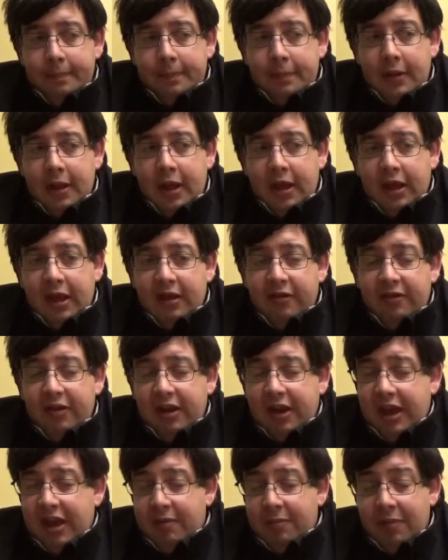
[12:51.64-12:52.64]
I guess he
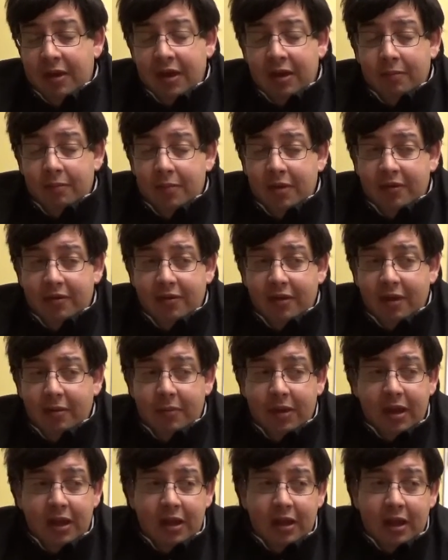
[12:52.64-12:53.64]
can't miss. I
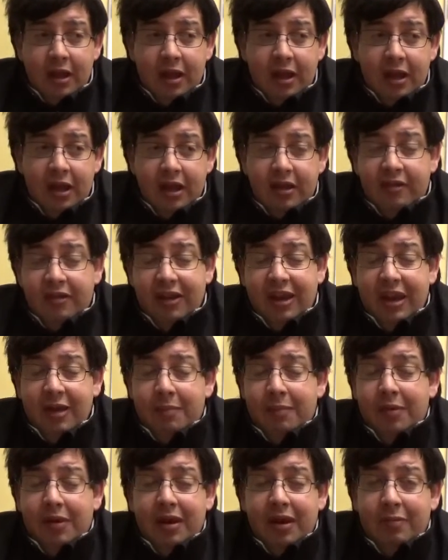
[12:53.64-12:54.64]
guess he
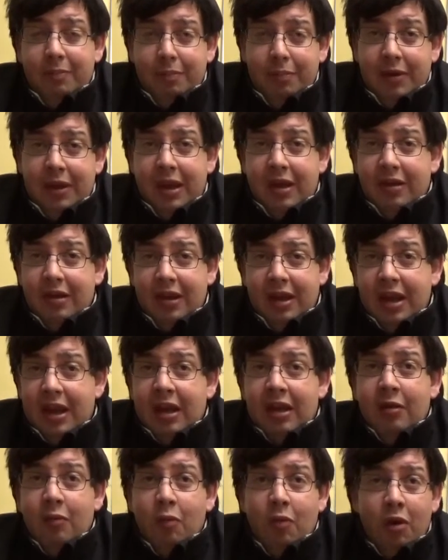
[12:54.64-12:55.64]
can't get
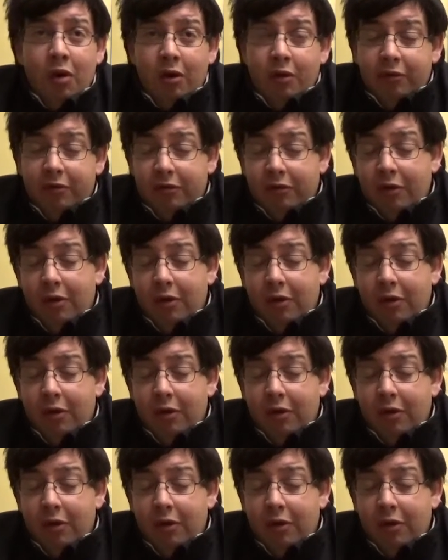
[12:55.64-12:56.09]
any worse.